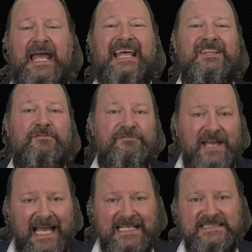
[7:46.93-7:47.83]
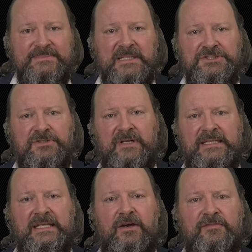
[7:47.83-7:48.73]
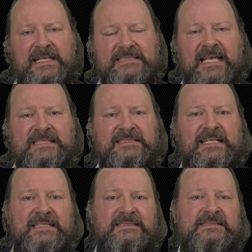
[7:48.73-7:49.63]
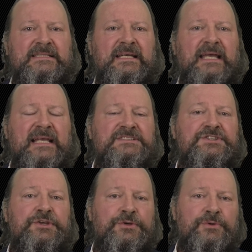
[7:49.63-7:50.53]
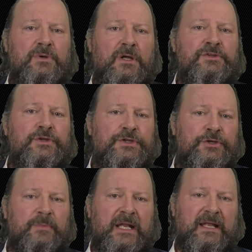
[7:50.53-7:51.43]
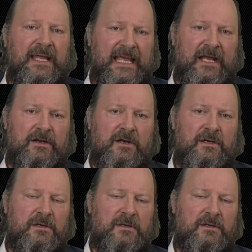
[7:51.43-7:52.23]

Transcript: And the vast majority of these accidents is due to human error.